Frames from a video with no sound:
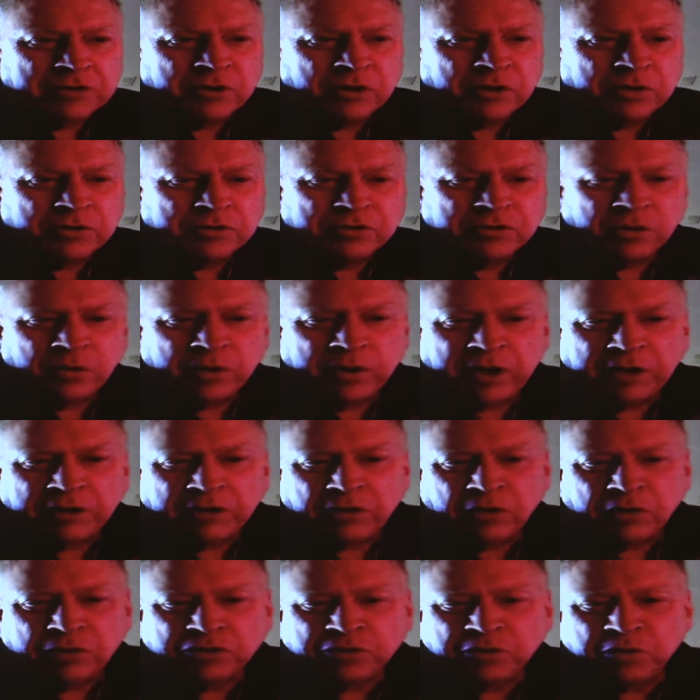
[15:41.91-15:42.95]
So again,
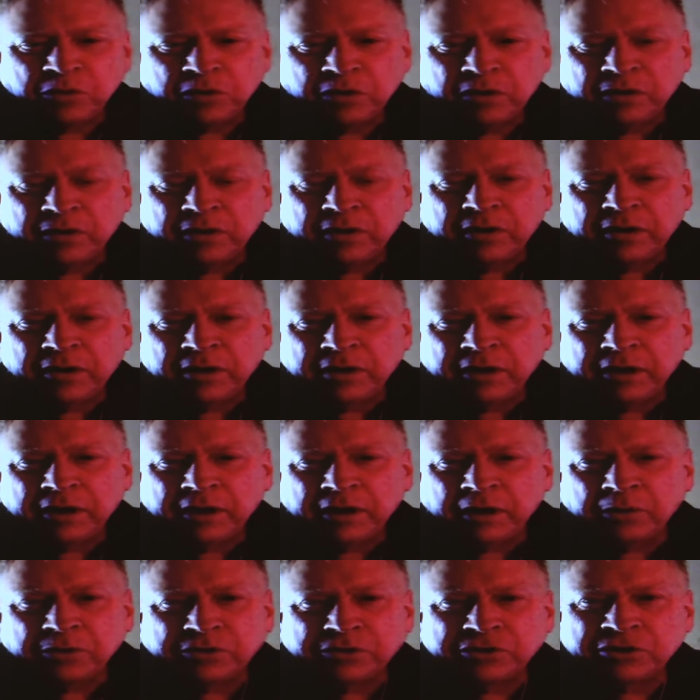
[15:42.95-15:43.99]
those were, again,
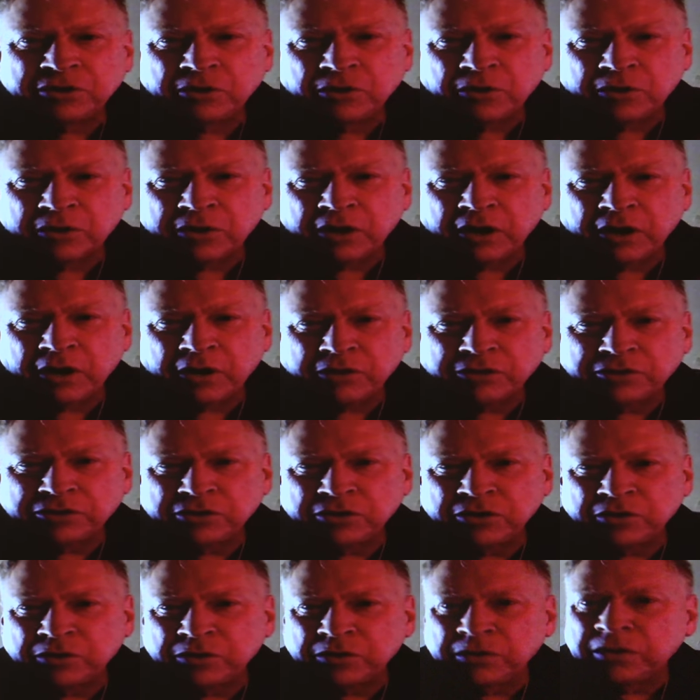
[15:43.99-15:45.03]
I was still a college
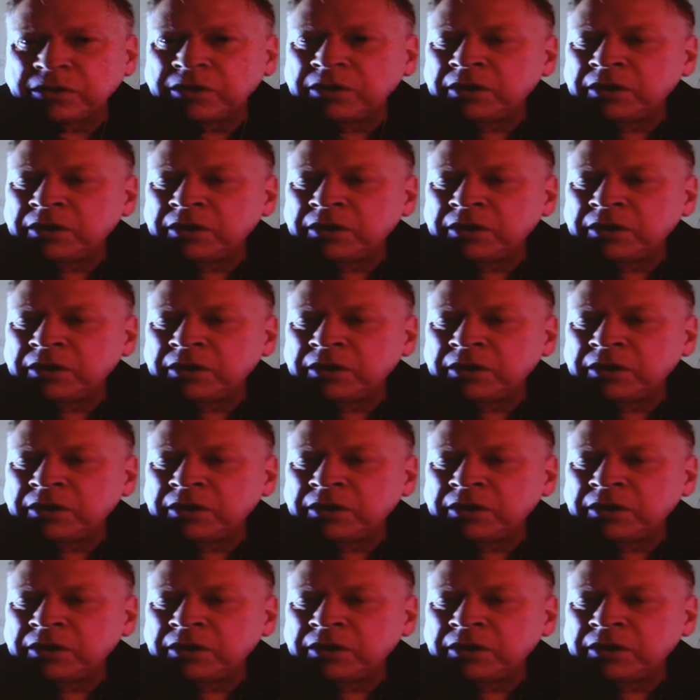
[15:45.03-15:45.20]
student.